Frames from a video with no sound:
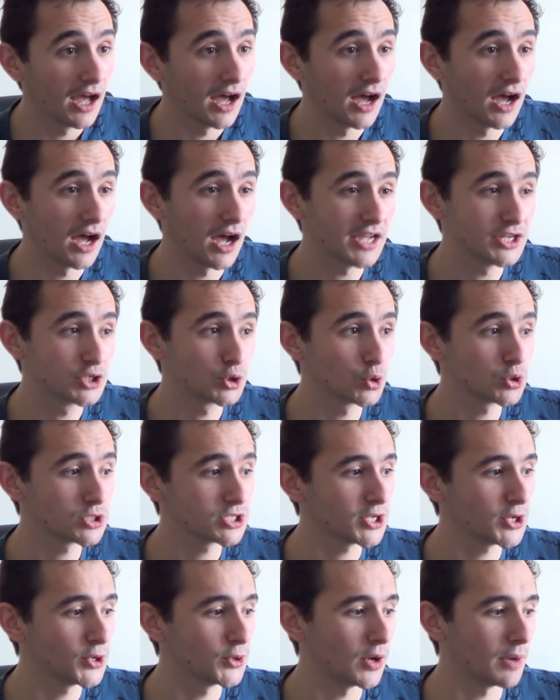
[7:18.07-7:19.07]
It's
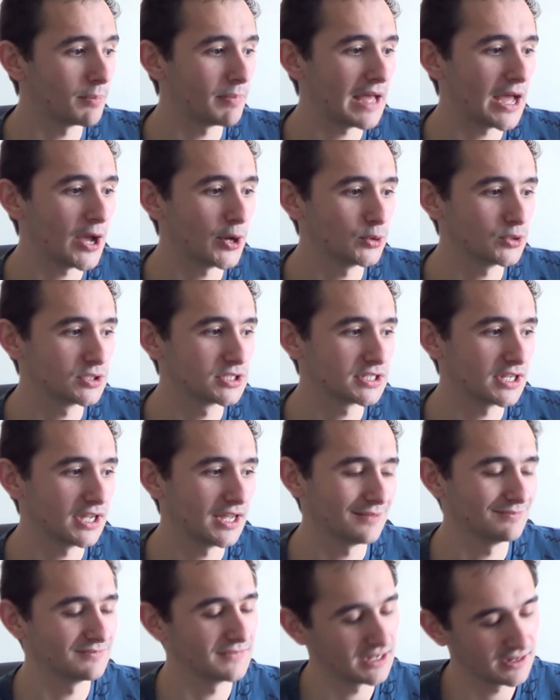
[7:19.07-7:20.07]
also about,
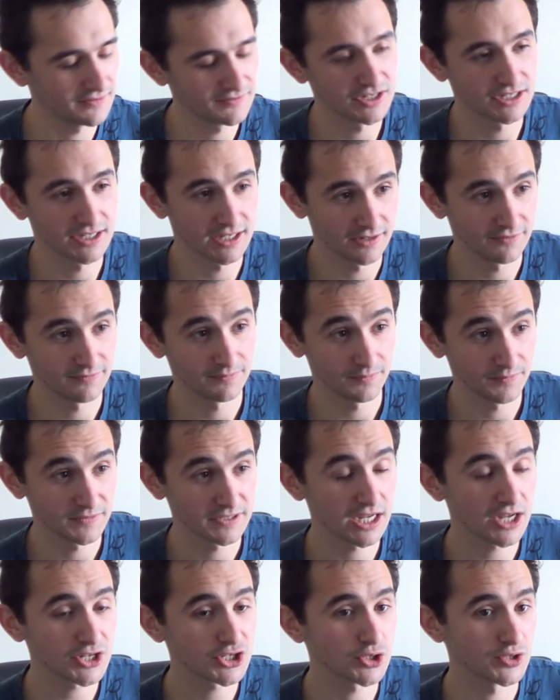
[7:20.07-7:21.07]
and I've just kind of
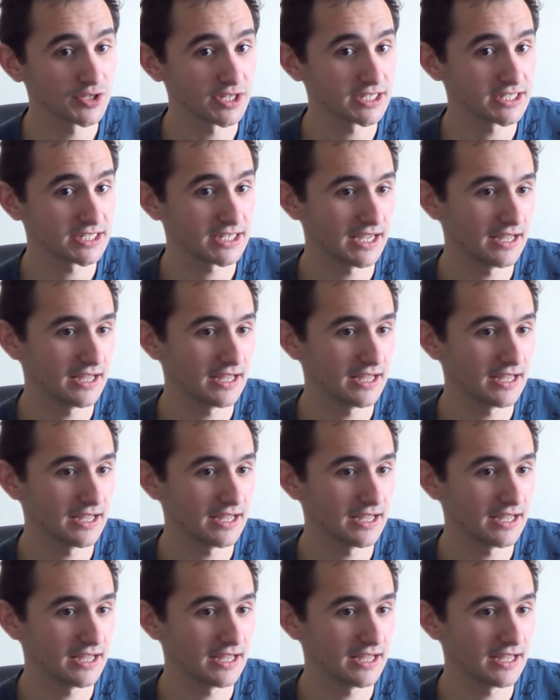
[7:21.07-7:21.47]
touched on this,